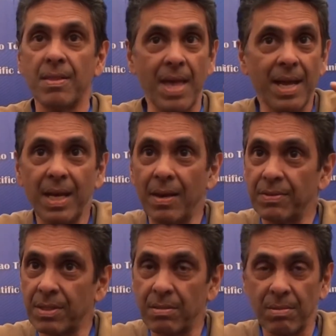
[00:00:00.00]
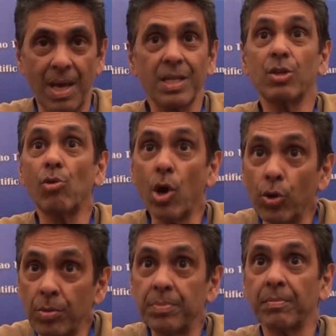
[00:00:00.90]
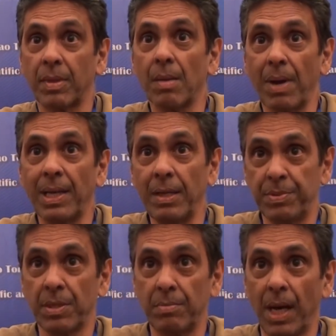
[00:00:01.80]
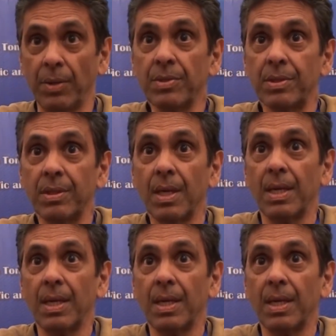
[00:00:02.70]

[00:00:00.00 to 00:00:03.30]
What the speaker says: that has grown by leaps and bounds.